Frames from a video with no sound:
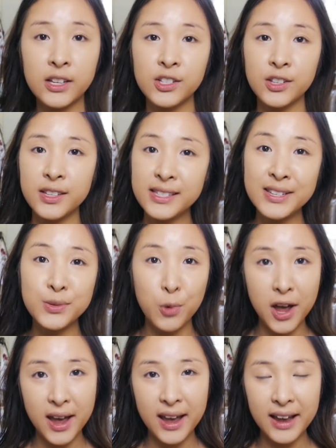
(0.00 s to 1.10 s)
So this is
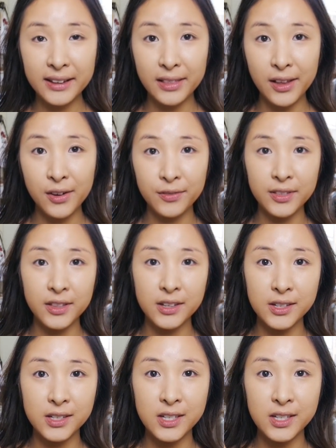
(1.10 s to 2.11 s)
why I love the